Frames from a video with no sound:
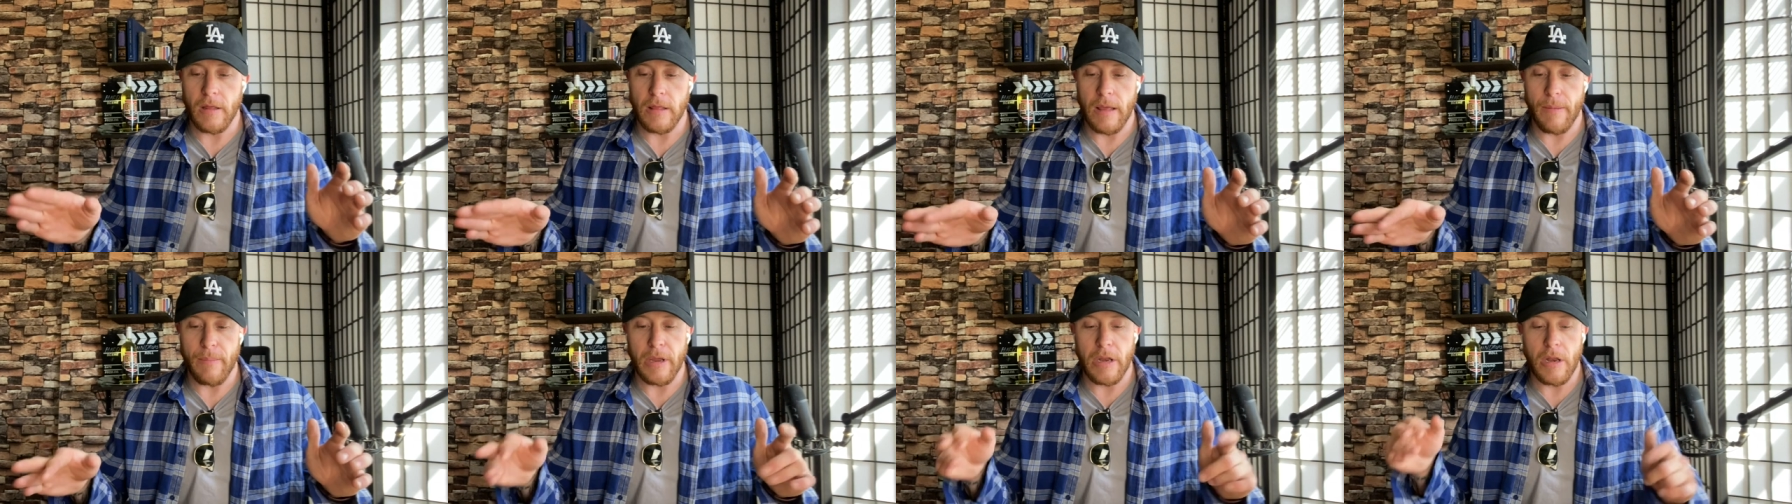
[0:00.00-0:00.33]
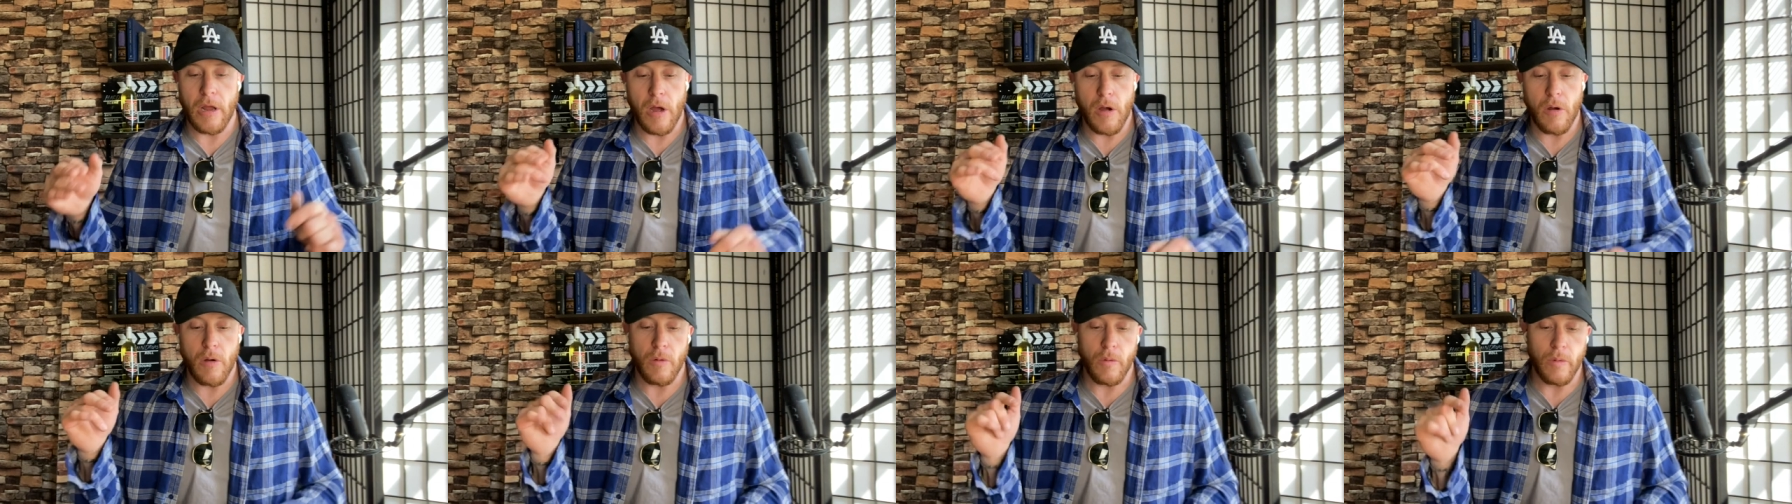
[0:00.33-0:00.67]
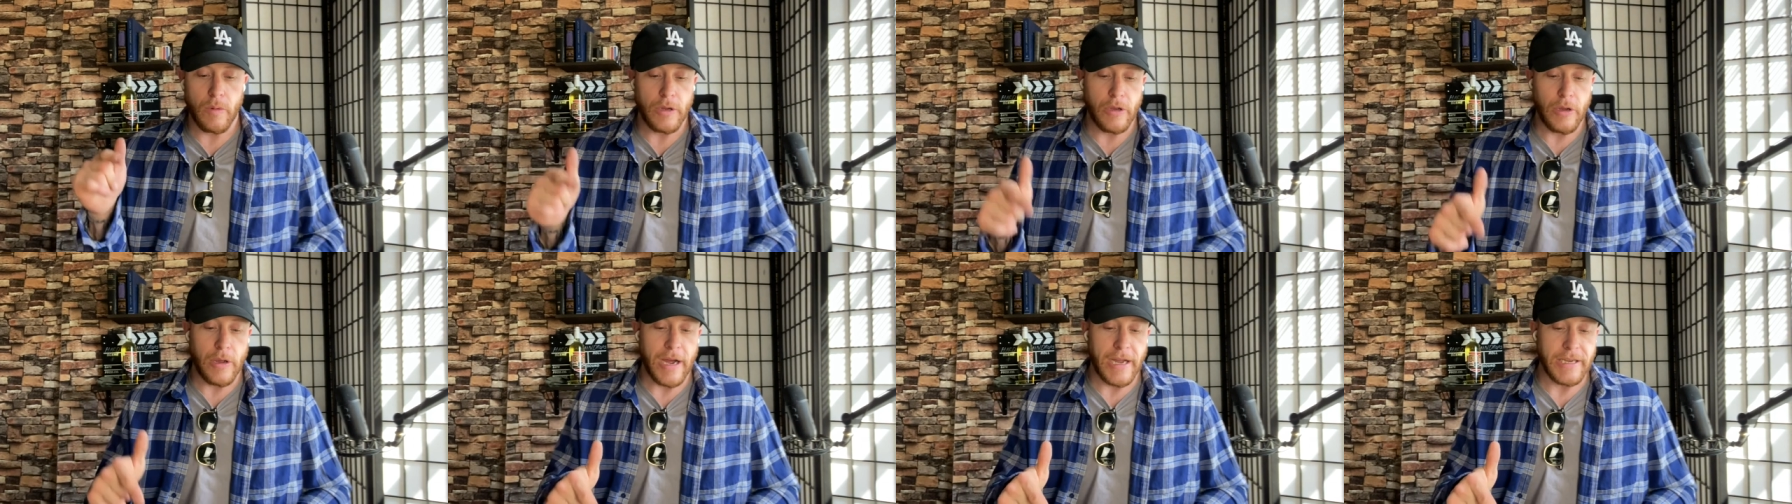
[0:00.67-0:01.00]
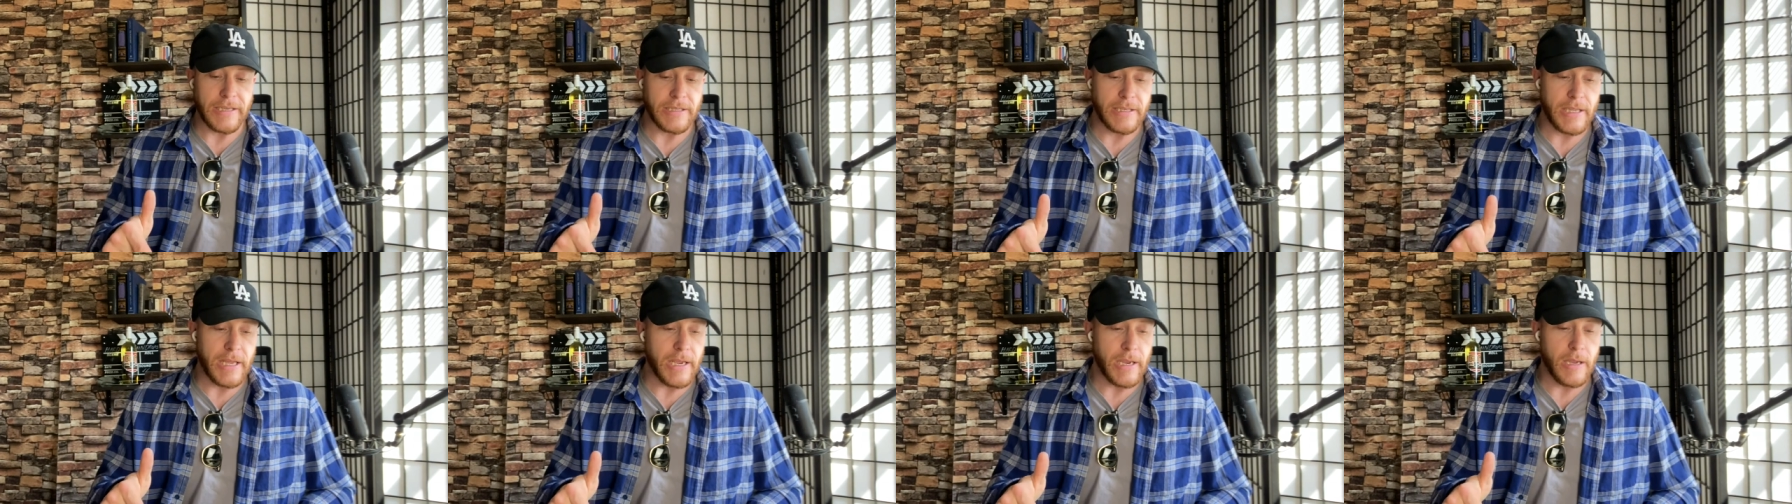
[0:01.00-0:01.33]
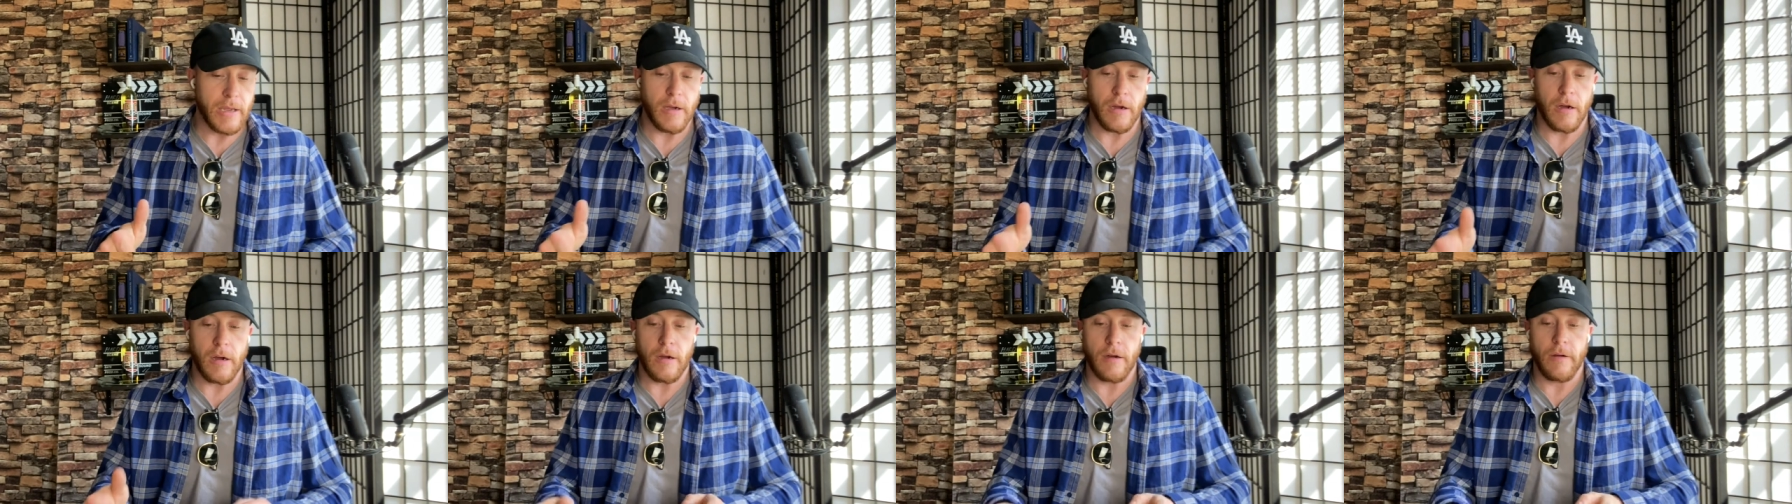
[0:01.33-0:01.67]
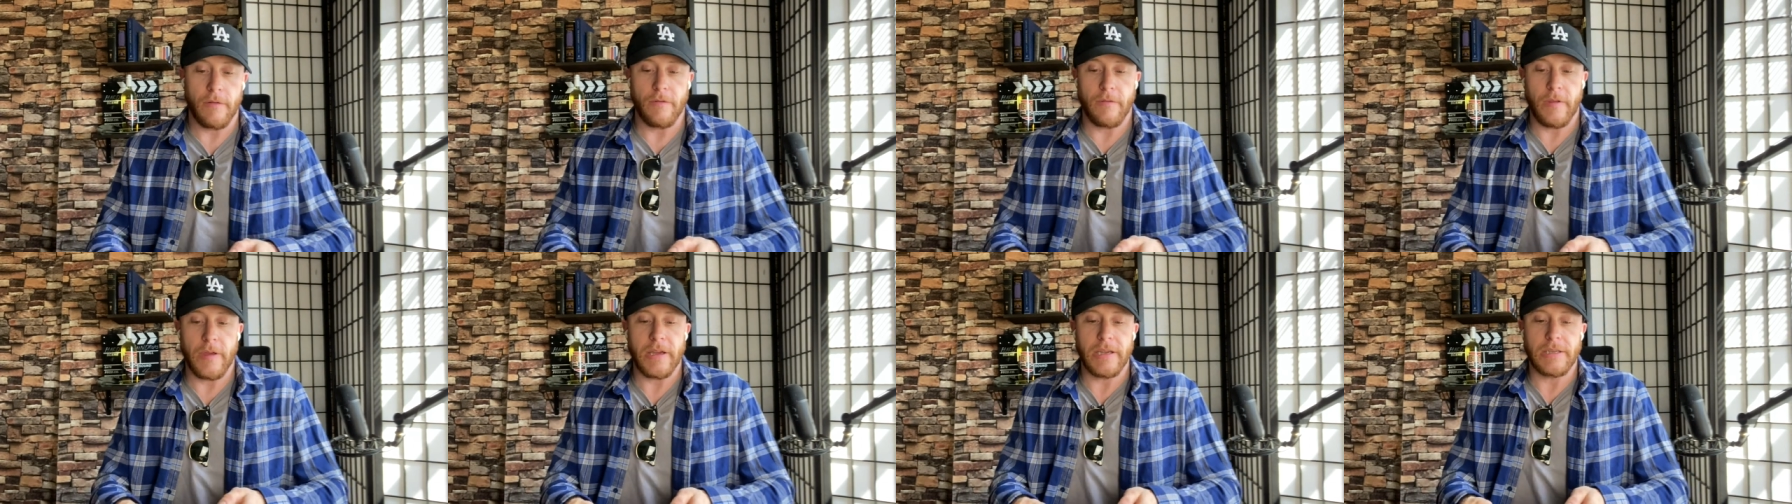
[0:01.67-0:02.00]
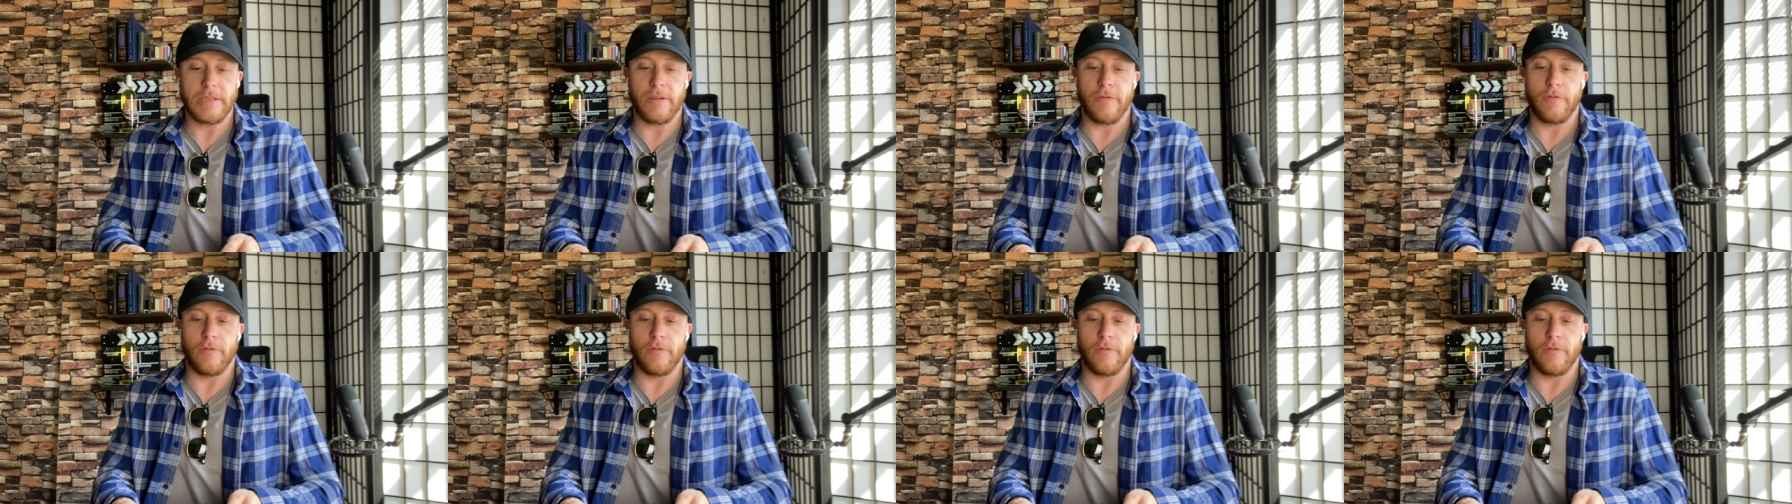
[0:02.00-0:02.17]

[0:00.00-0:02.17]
Let me know what you guys think of this,